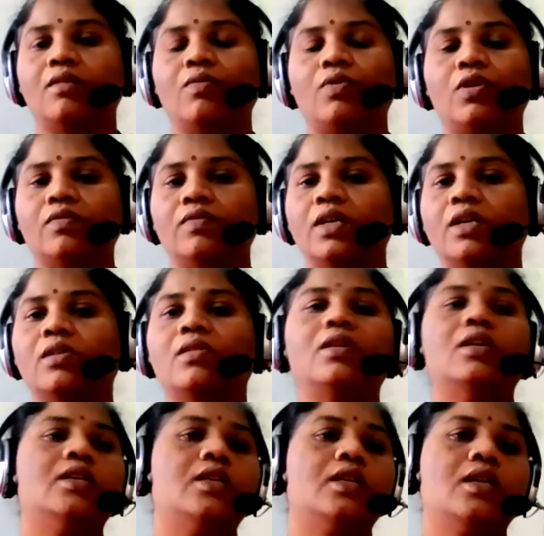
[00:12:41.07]
what we call
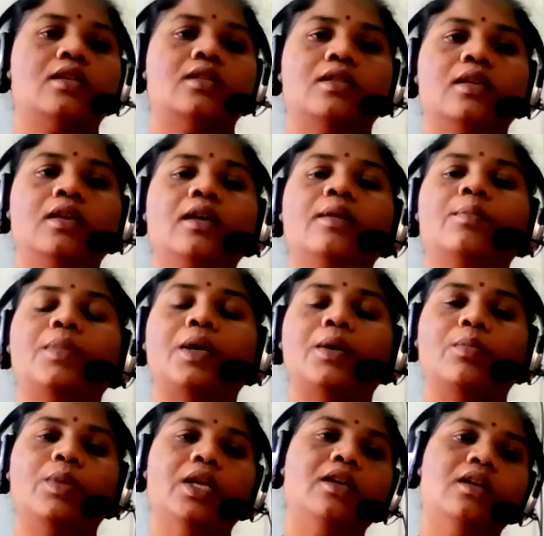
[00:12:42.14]
it as a
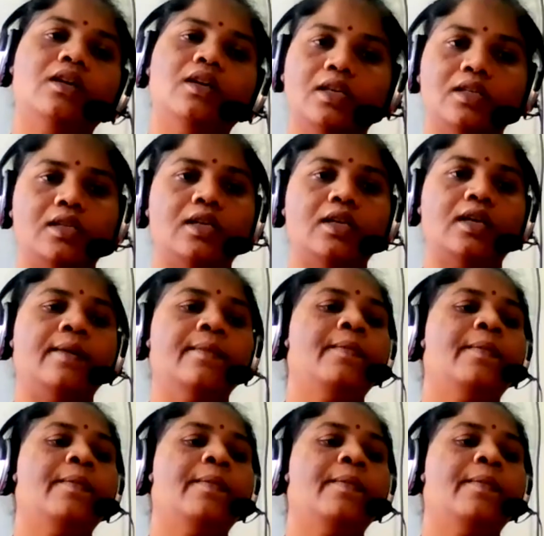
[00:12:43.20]
public agenda.